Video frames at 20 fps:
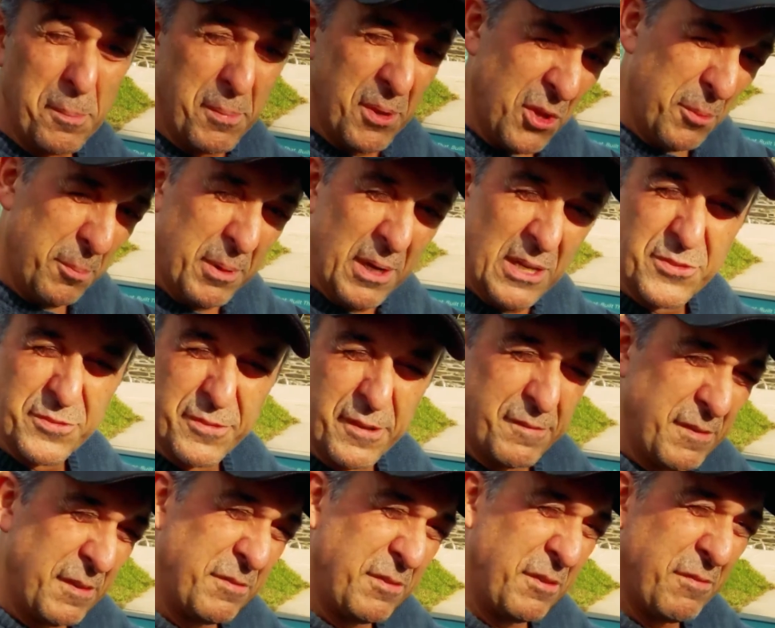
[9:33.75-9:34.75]
you can build a bridge for
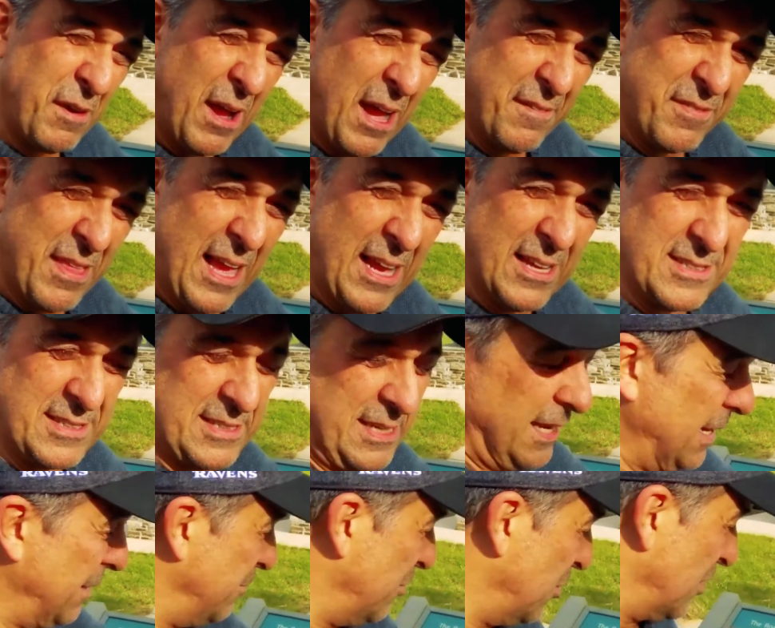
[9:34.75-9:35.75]
$55,000
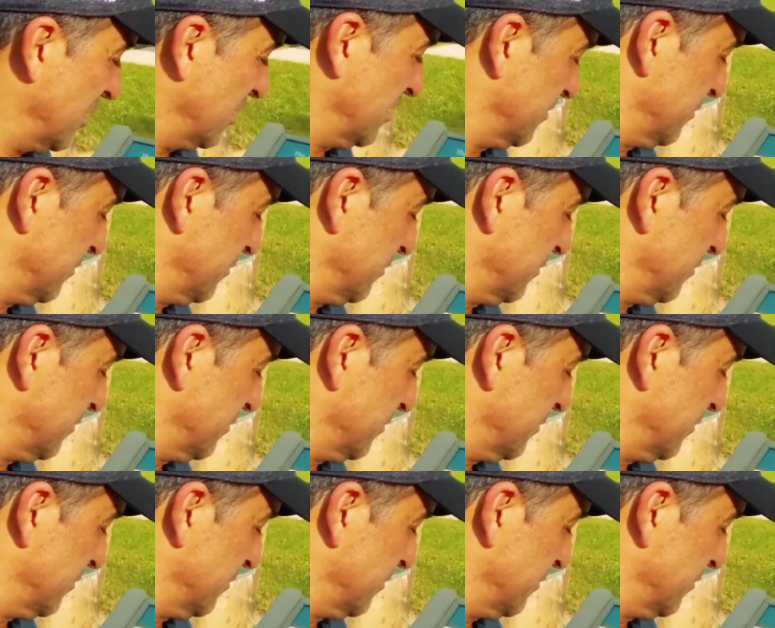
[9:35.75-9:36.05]
anymore.